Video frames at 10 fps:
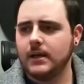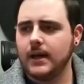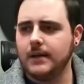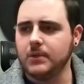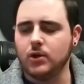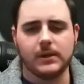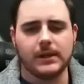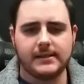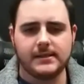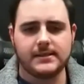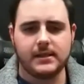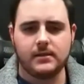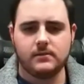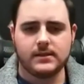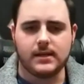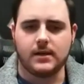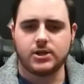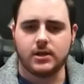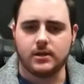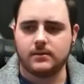Who would like to see
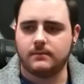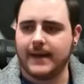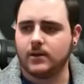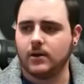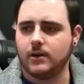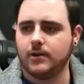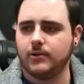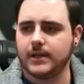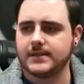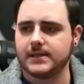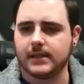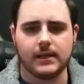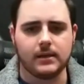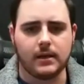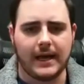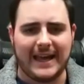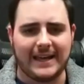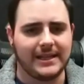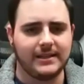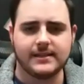Sascha back on here with us again? I
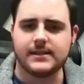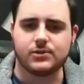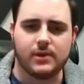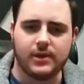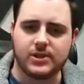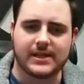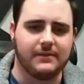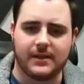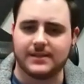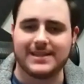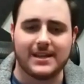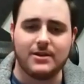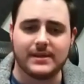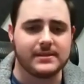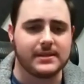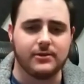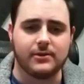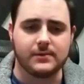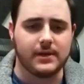think this is really just kind of a continuing series